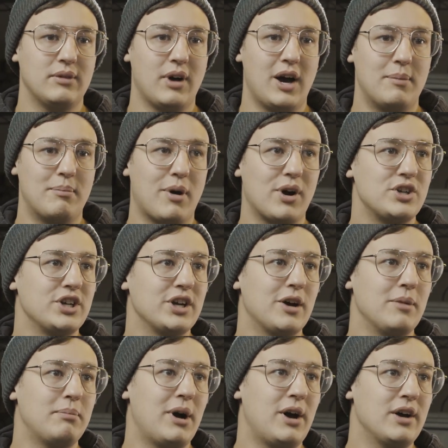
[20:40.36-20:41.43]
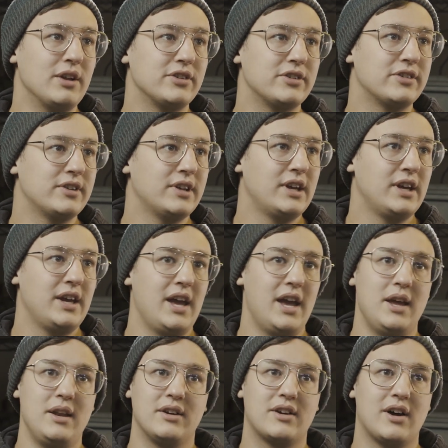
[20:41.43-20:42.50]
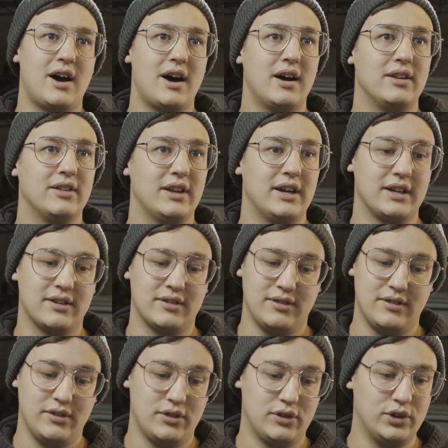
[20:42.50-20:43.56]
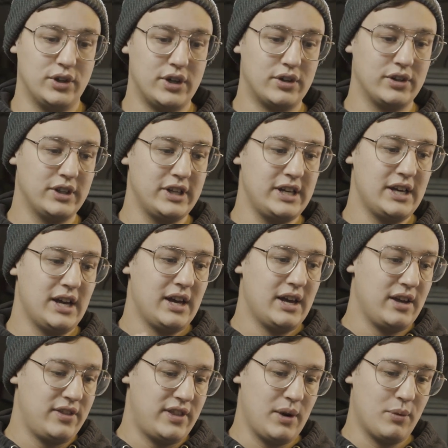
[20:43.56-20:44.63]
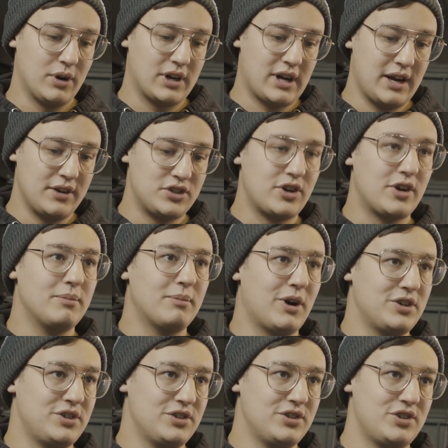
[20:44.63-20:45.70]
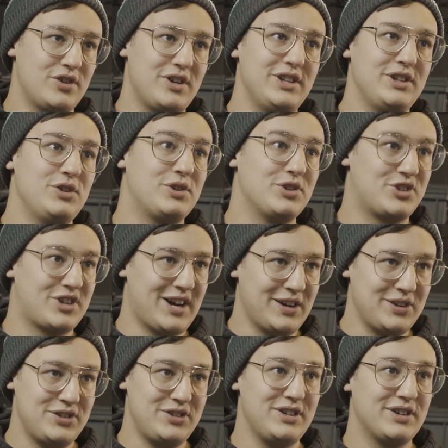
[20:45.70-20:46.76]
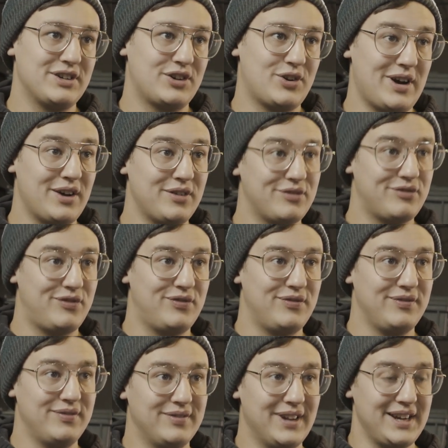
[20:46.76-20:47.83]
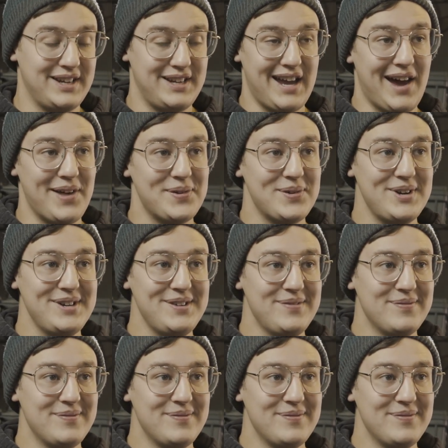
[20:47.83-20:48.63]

marching on Ponce and like literally they were kind of started marching the street. You could kind of see a crowd like gathering,